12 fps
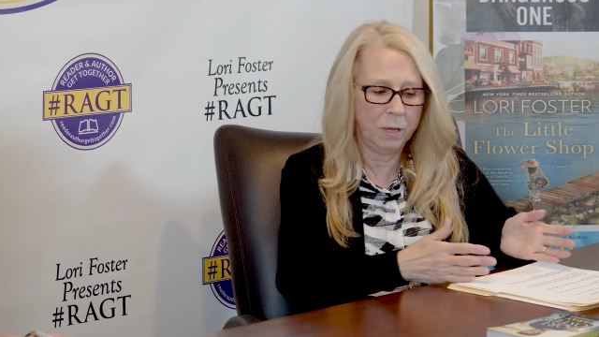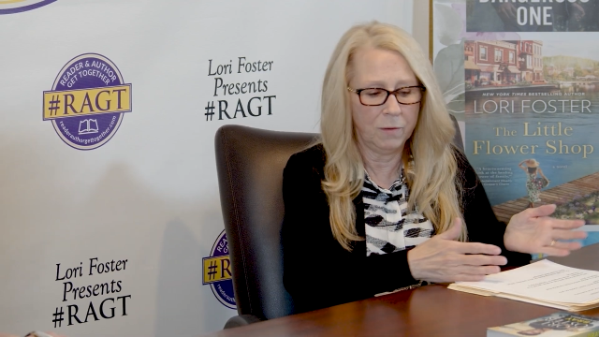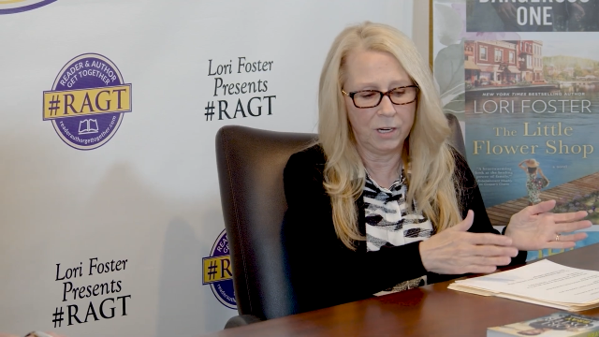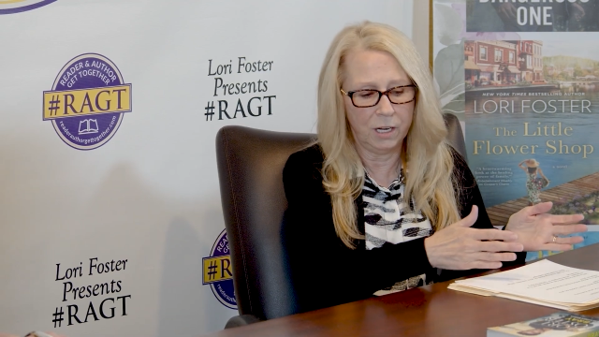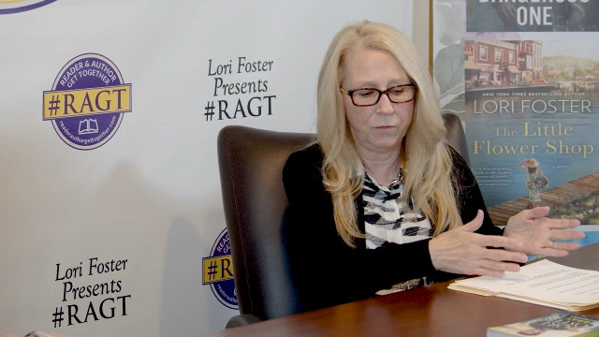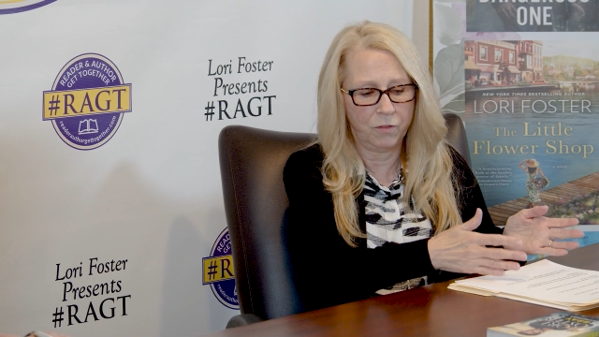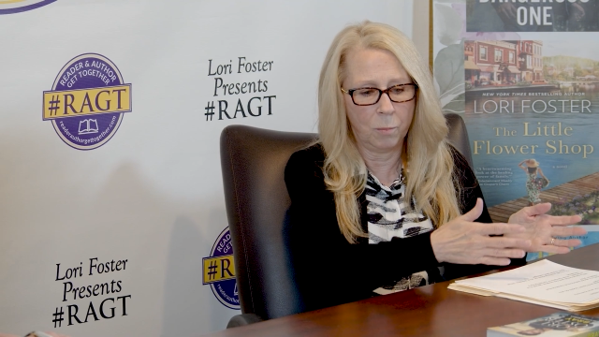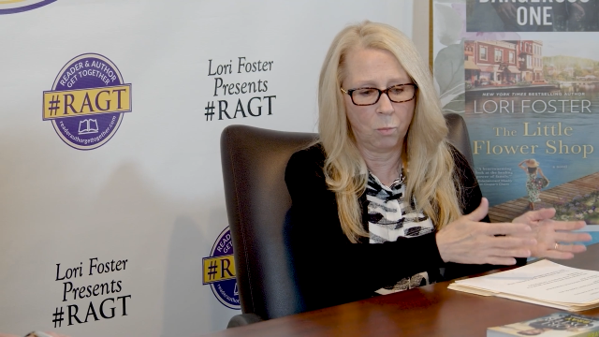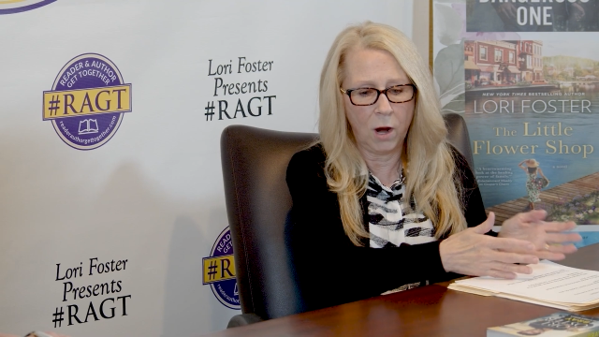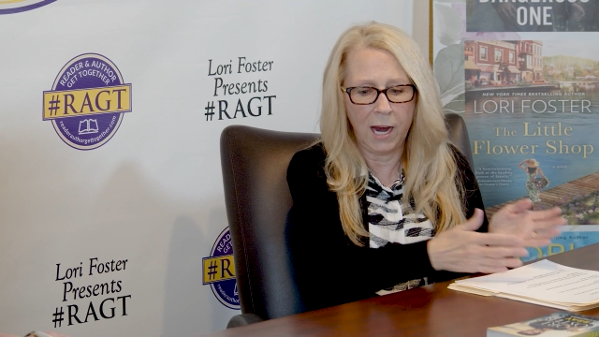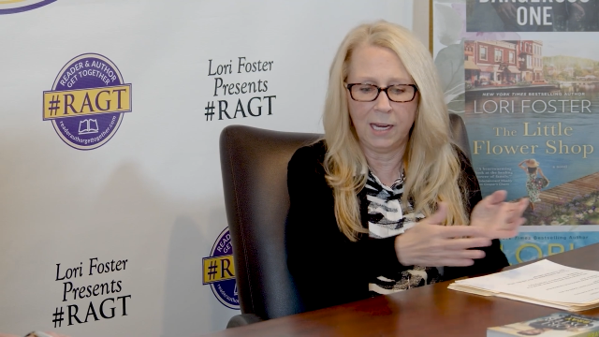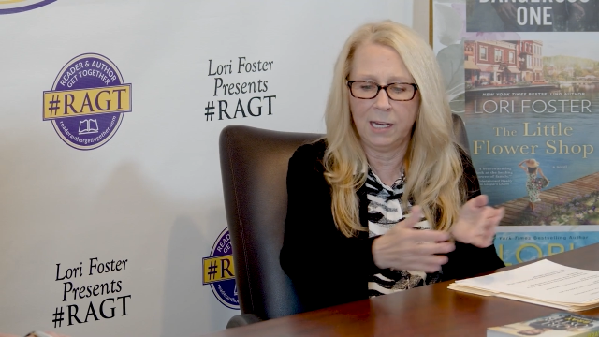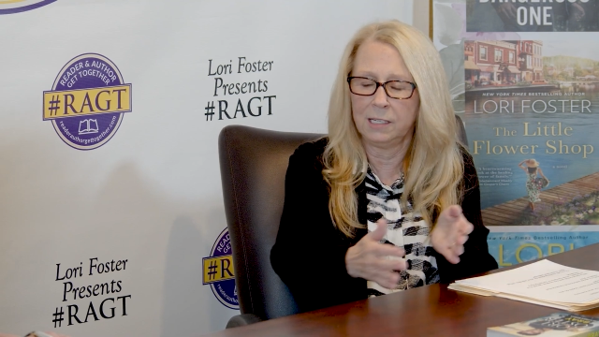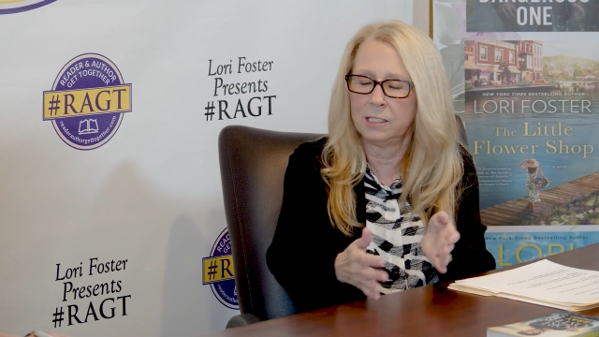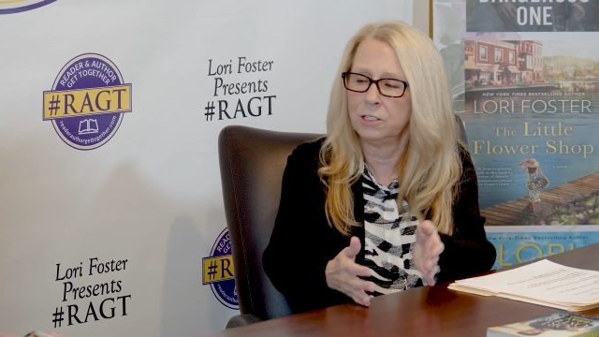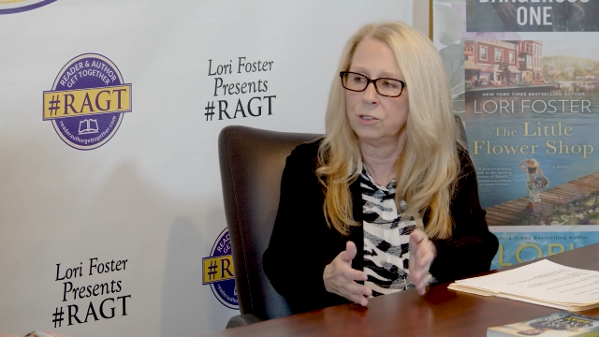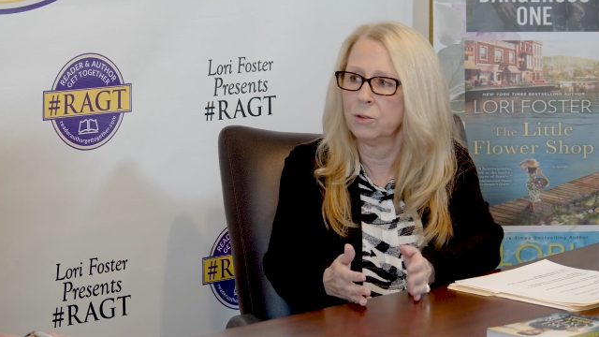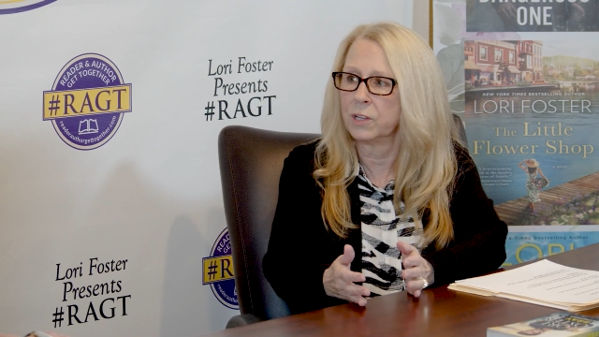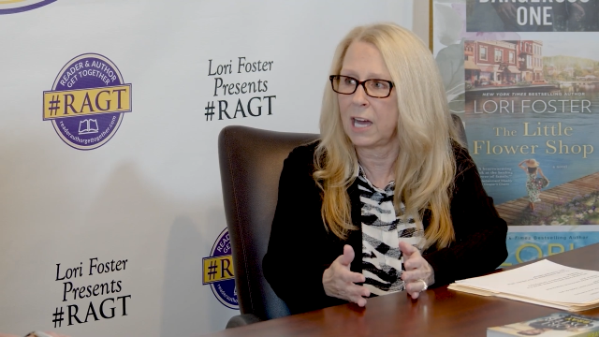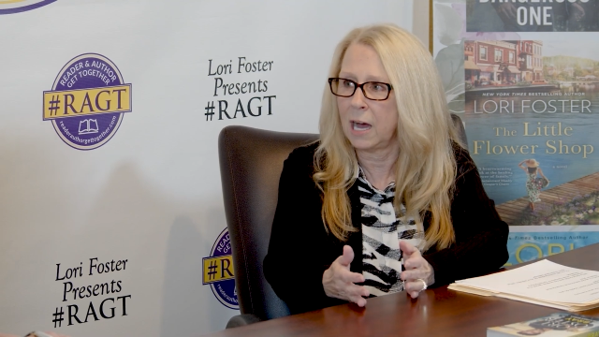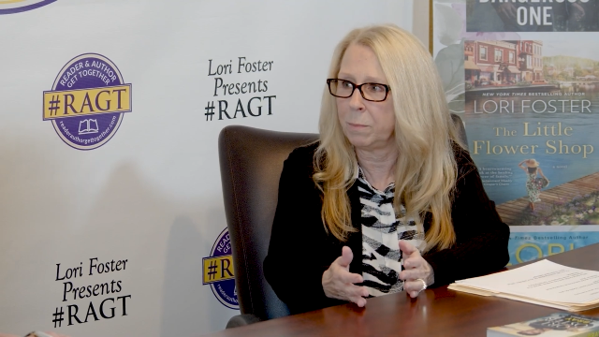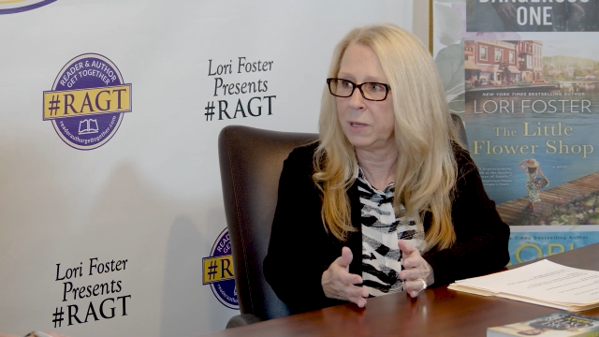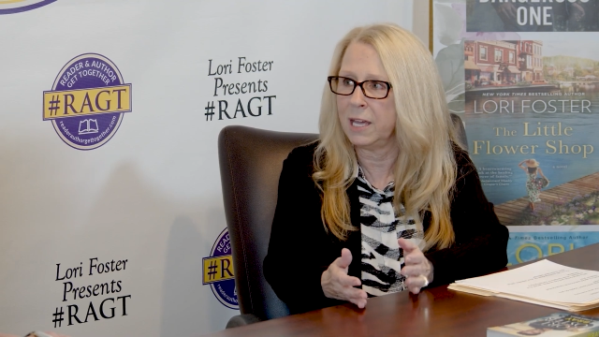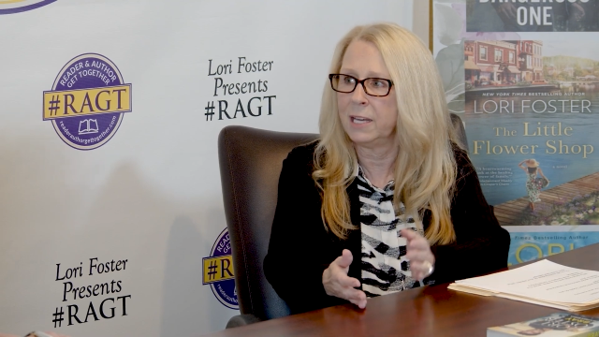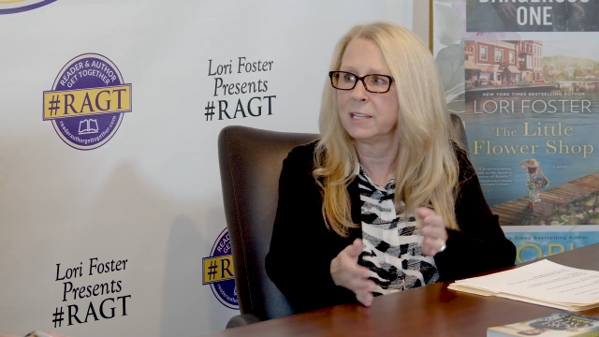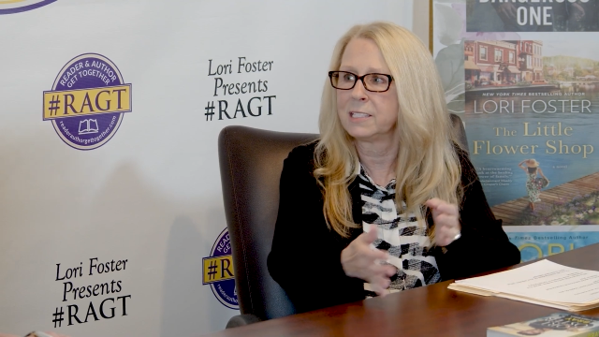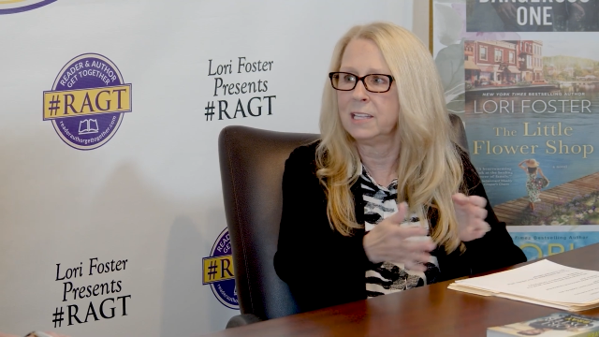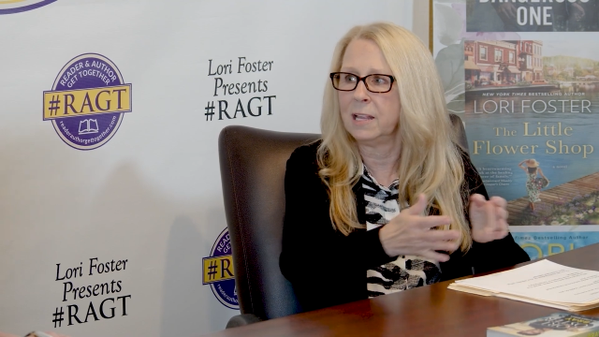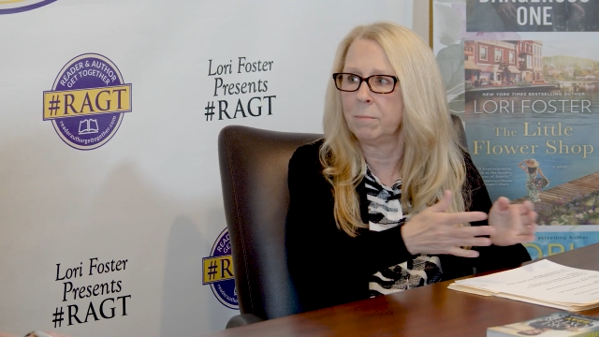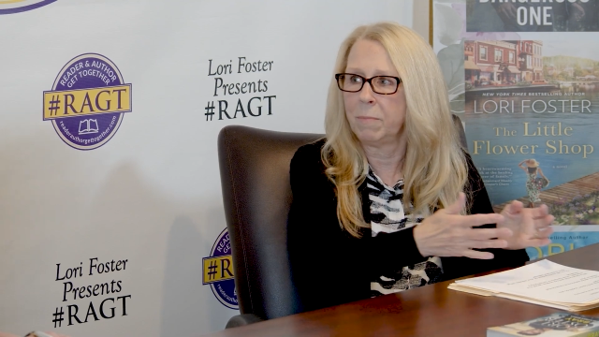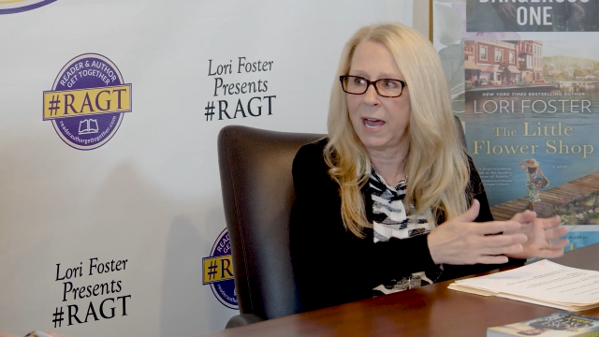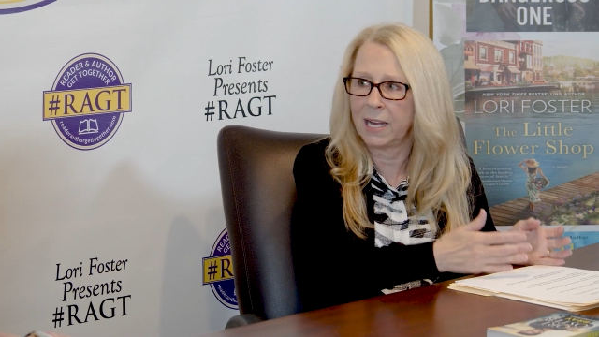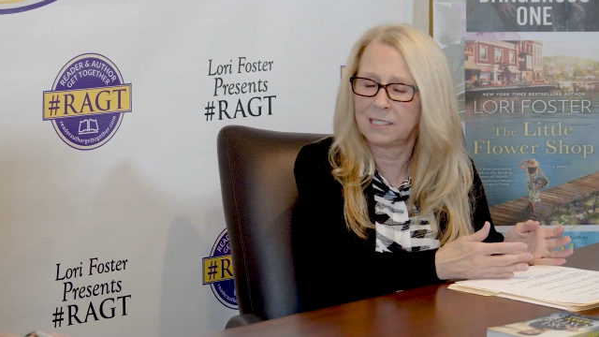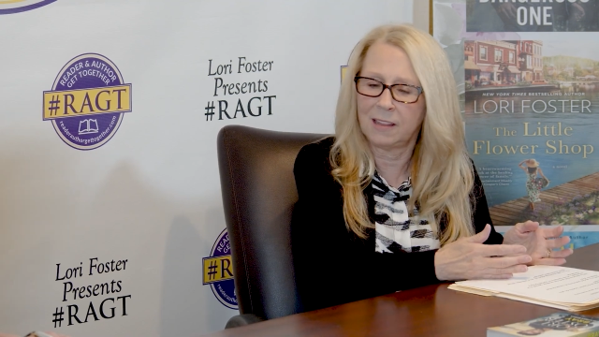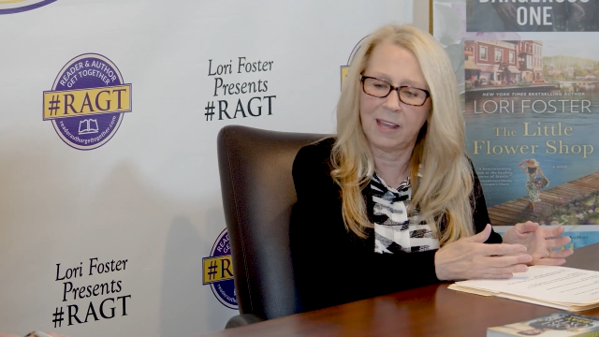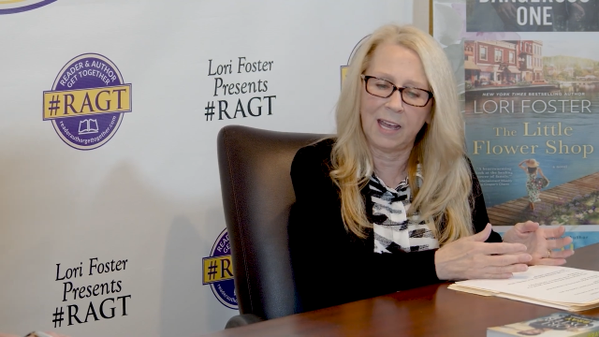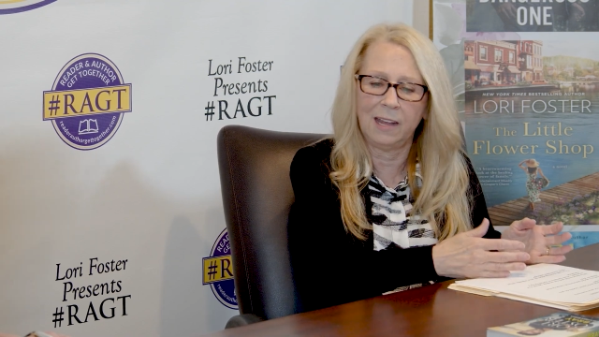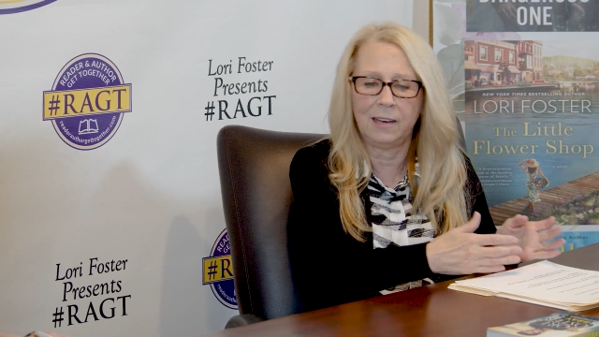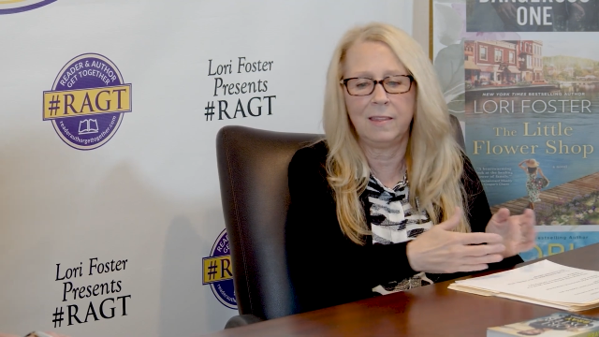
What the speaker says: pivoted from writing to do the copy edits and then back to that,